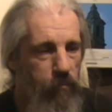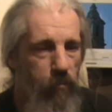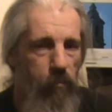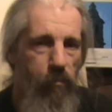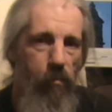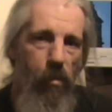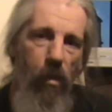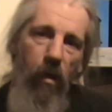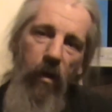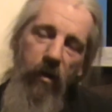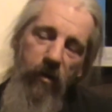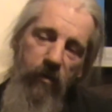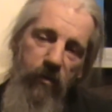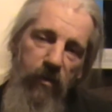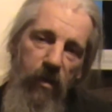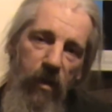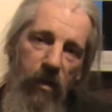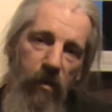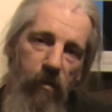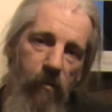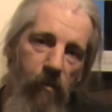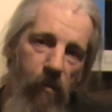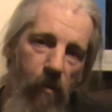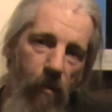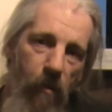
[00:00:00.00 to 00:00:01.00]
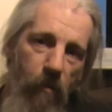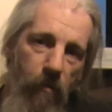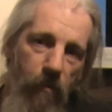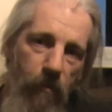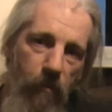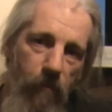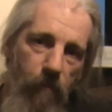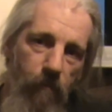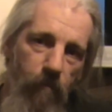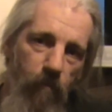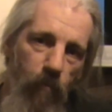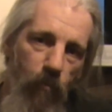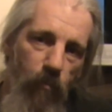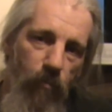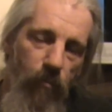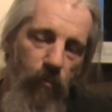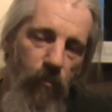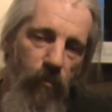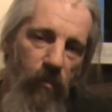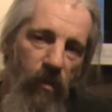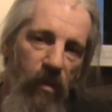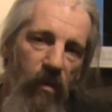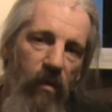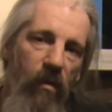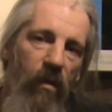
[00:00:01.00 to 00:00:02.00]
Like I said,
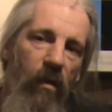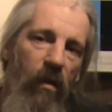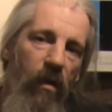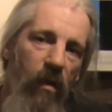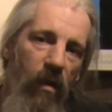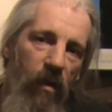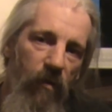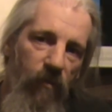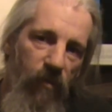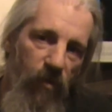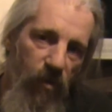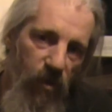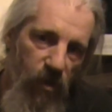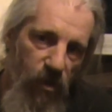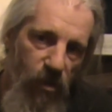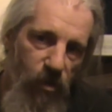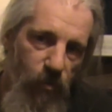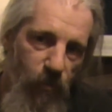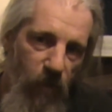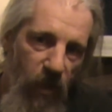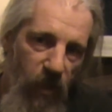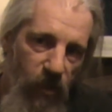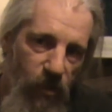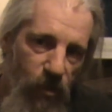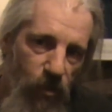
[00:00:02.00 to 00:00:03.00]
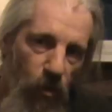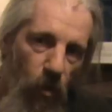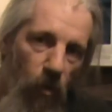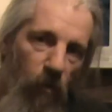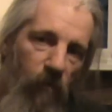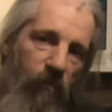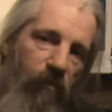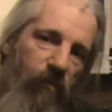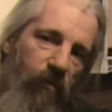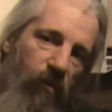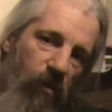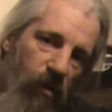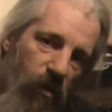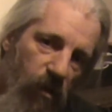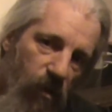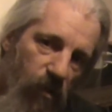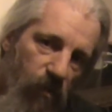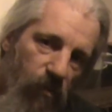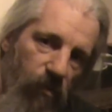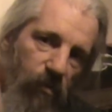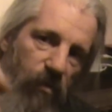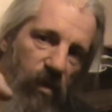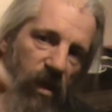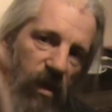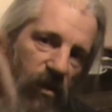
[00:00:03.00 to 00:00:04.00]
if you're in the smash off,
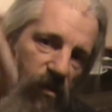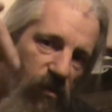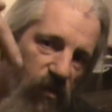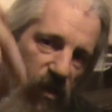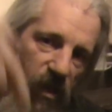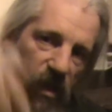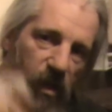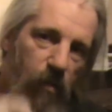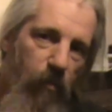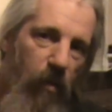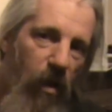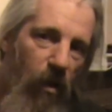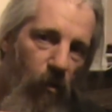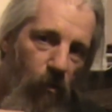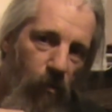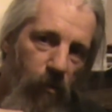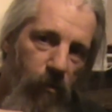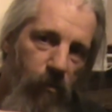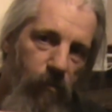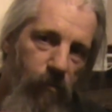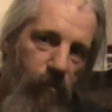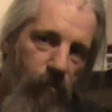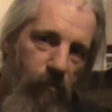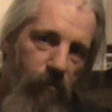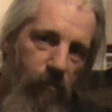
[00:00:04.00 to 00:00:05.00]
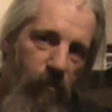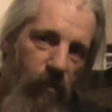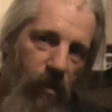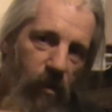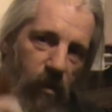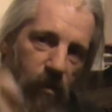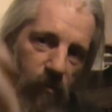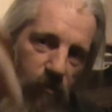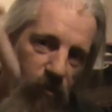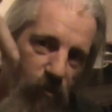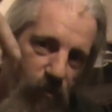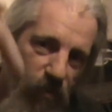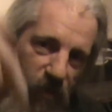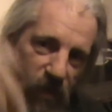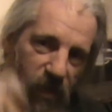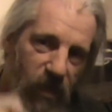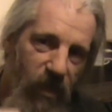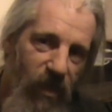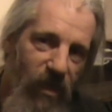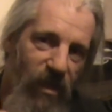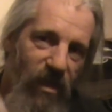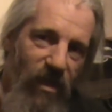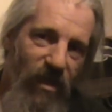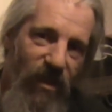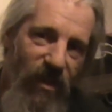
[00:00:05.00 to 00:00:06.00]
there's the email. I'm going to repeat
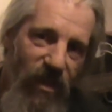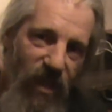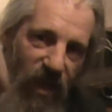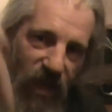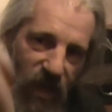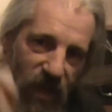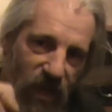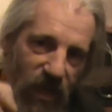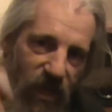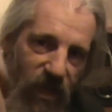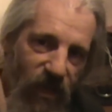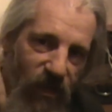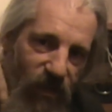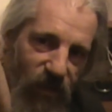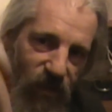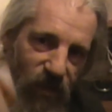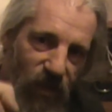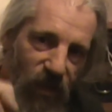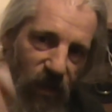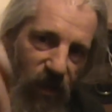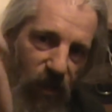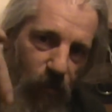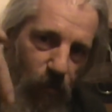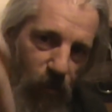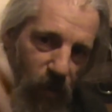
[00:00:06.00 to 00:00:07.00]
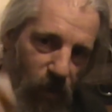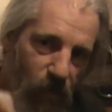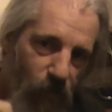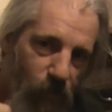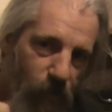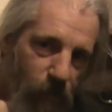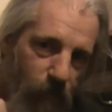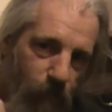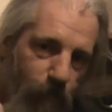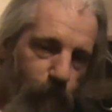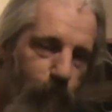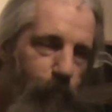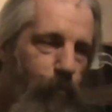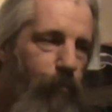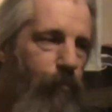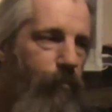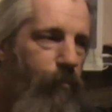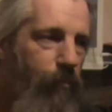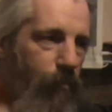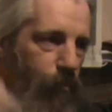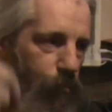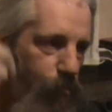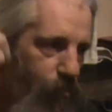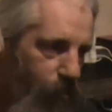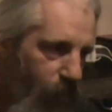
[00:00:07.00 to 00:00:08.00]
it. There is the email.
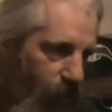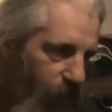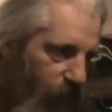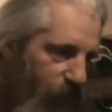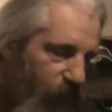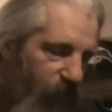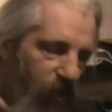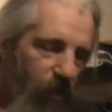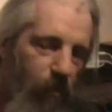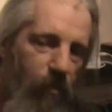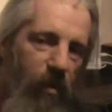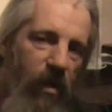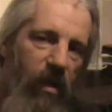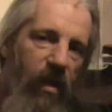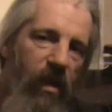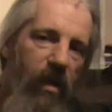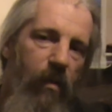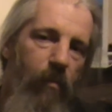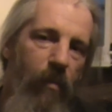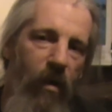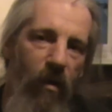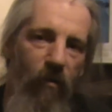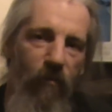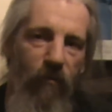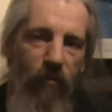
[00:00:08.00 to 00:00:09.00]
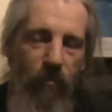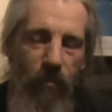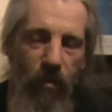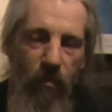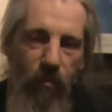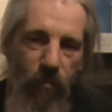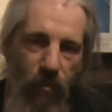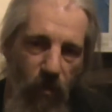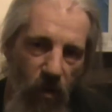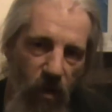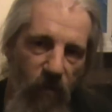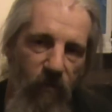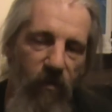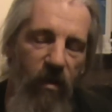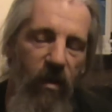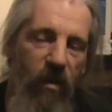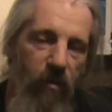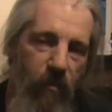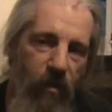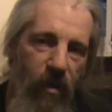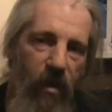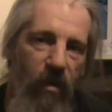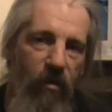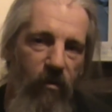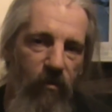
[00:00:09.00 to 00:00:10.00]
Send me an email from your private
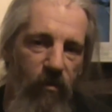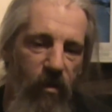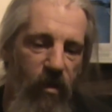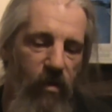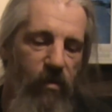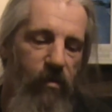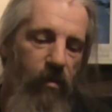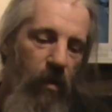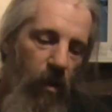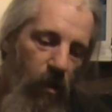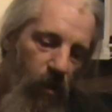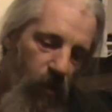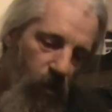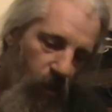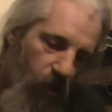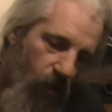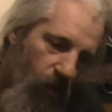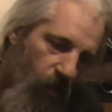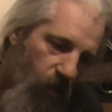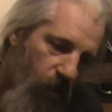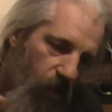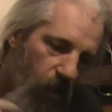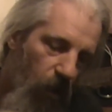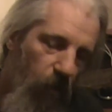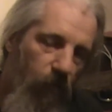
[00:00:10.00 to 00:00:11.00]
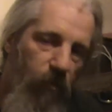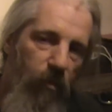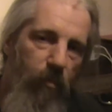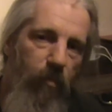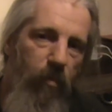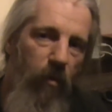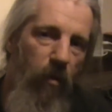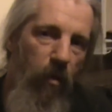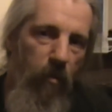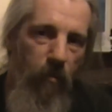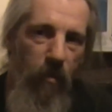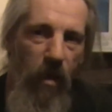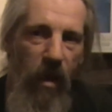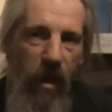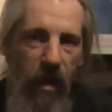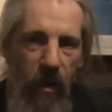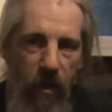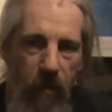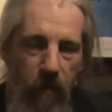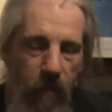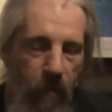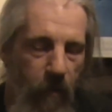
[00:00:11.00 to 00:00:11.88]
email address and I'll reply back.